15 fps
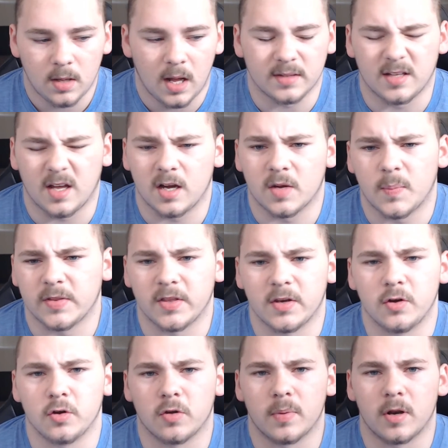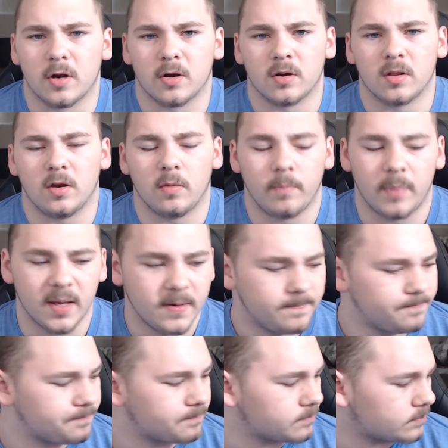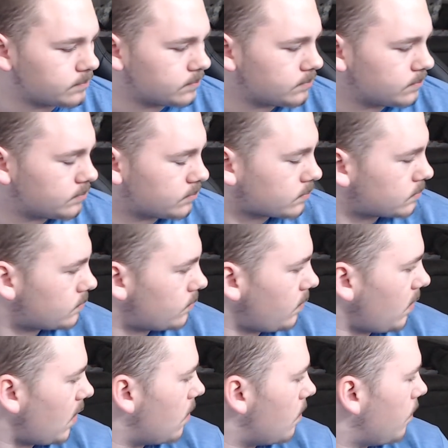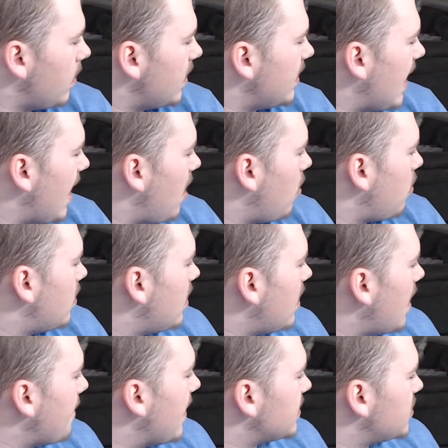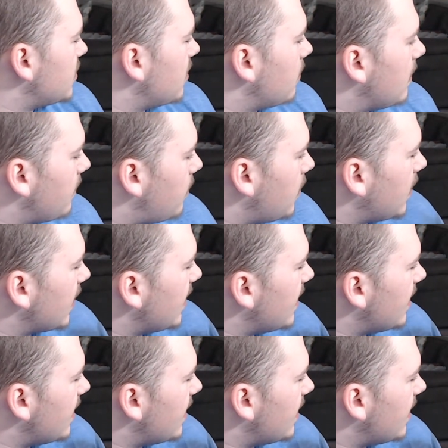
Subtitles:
talk about the new computer in a little bit. But now I'm actually going to be putting it